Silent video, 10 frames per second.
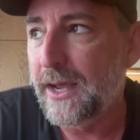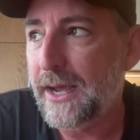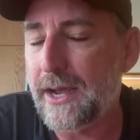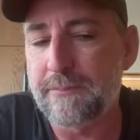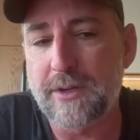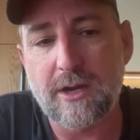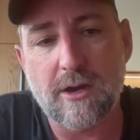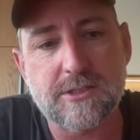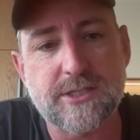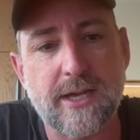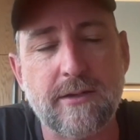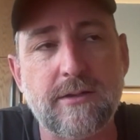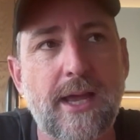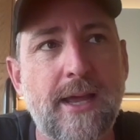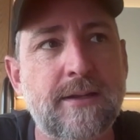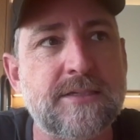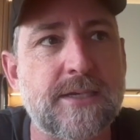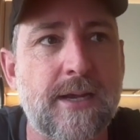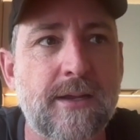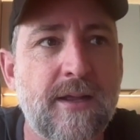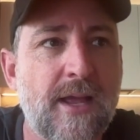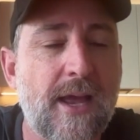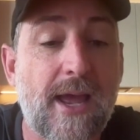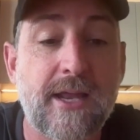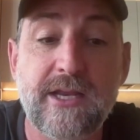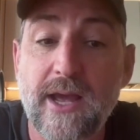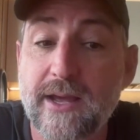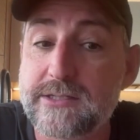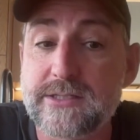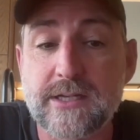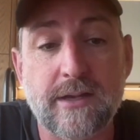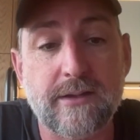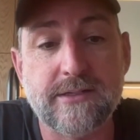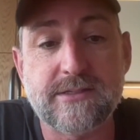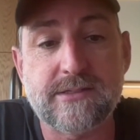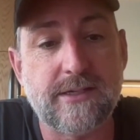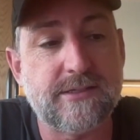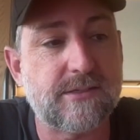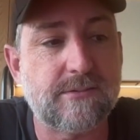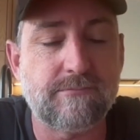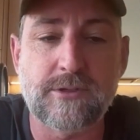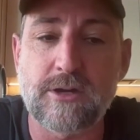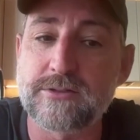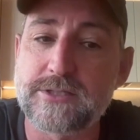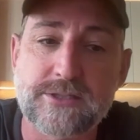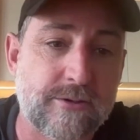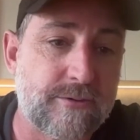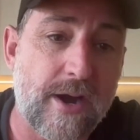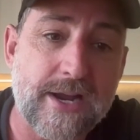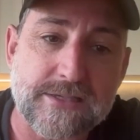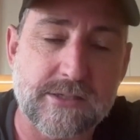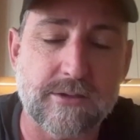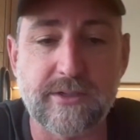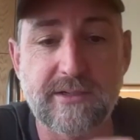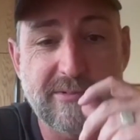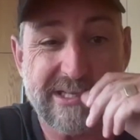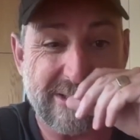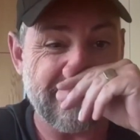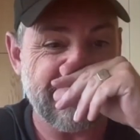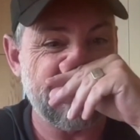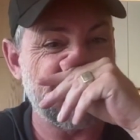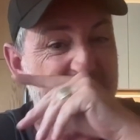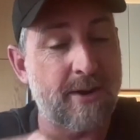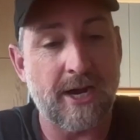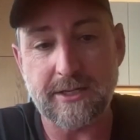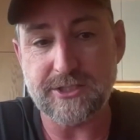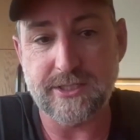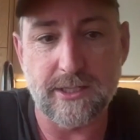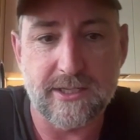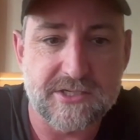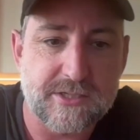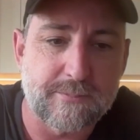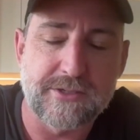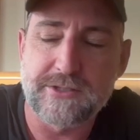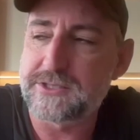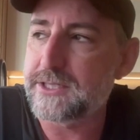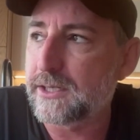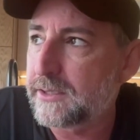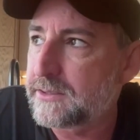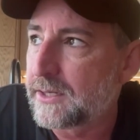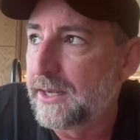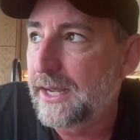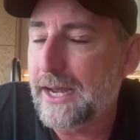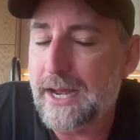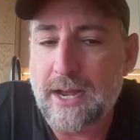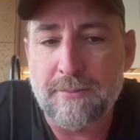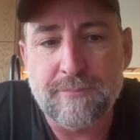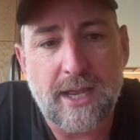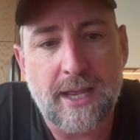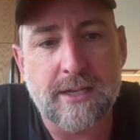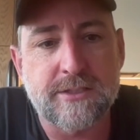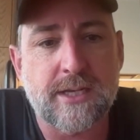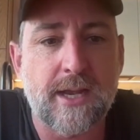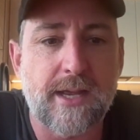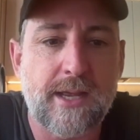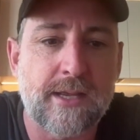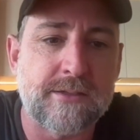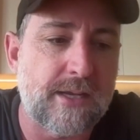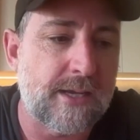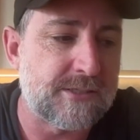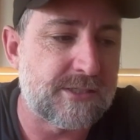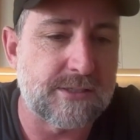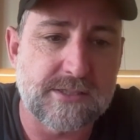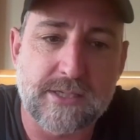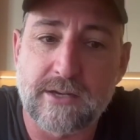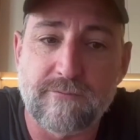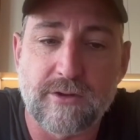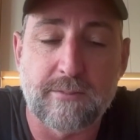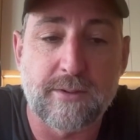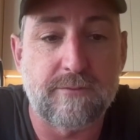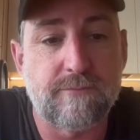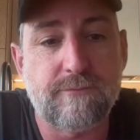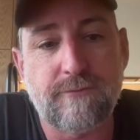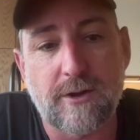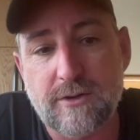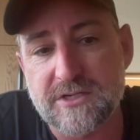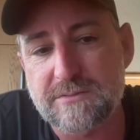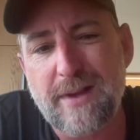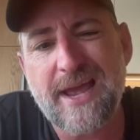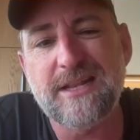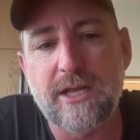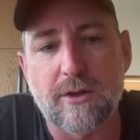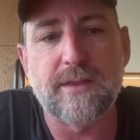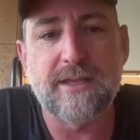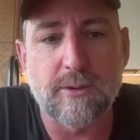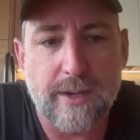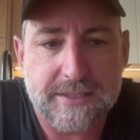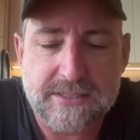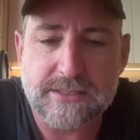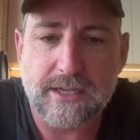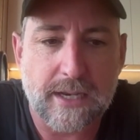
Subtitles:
a cocktail. And yeah, it's gone so great. So we quickly grew to market share leadership in New Zealand, and since then have really been focused mainly on the US